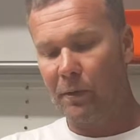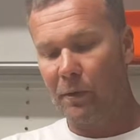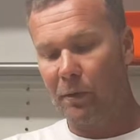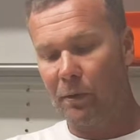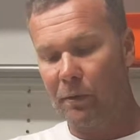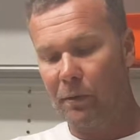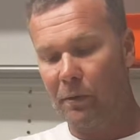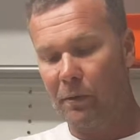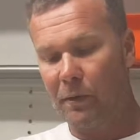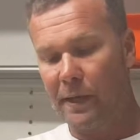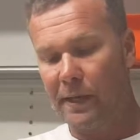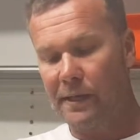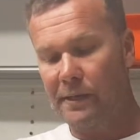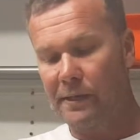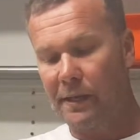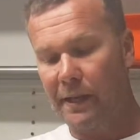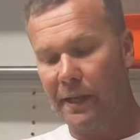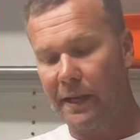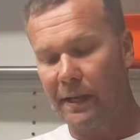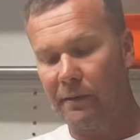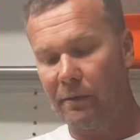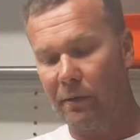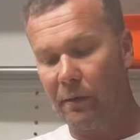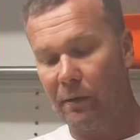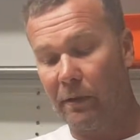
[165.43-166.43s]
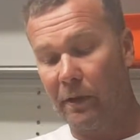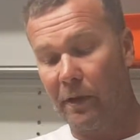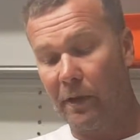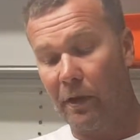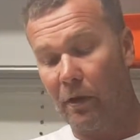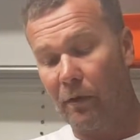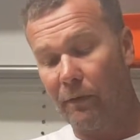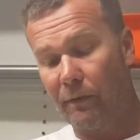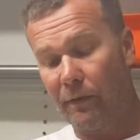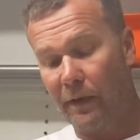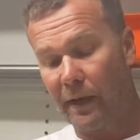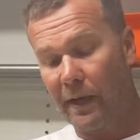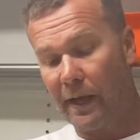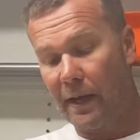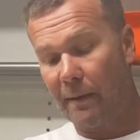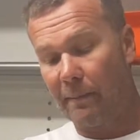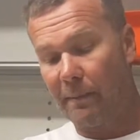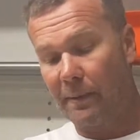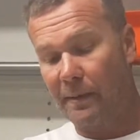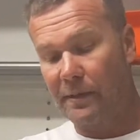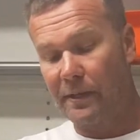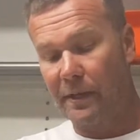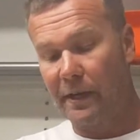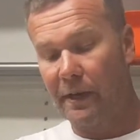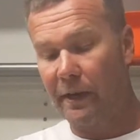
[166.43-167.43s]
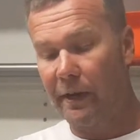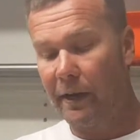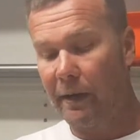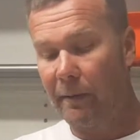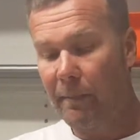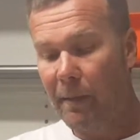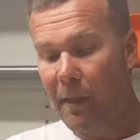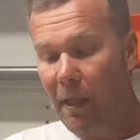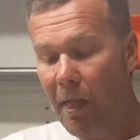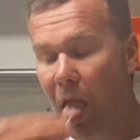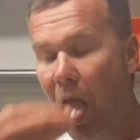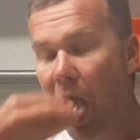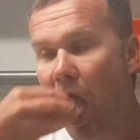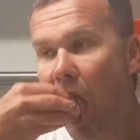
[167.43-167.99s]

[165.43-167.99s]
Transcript: North Queensland, or the Gulf of Carpentaria.